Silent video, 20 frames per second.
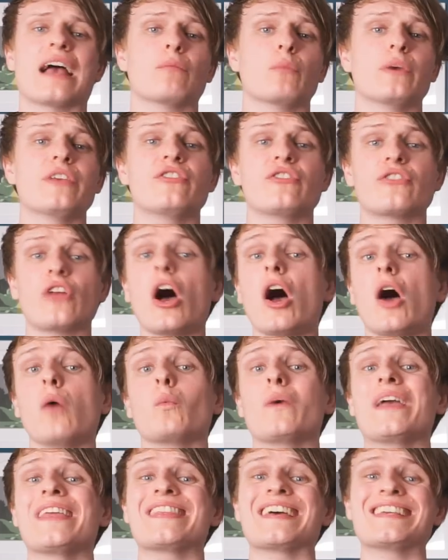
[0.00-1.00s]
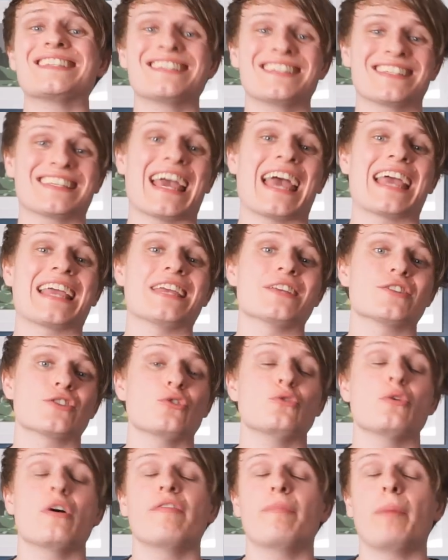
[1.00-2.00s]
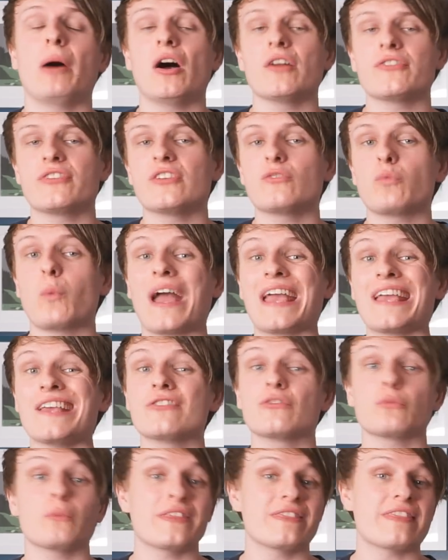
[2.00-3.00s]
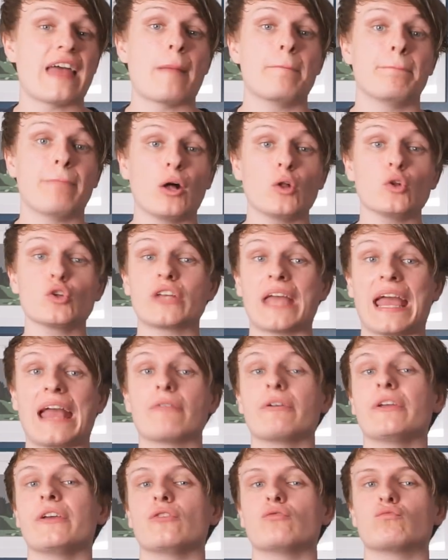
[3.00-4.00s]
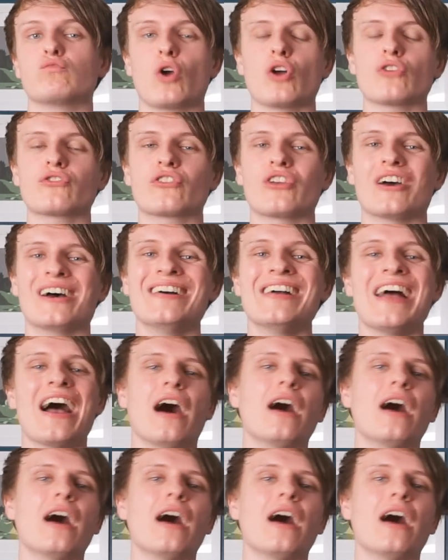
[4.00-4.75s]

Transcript: and we start with SKADE, who have parted ways with their Bulgarian roster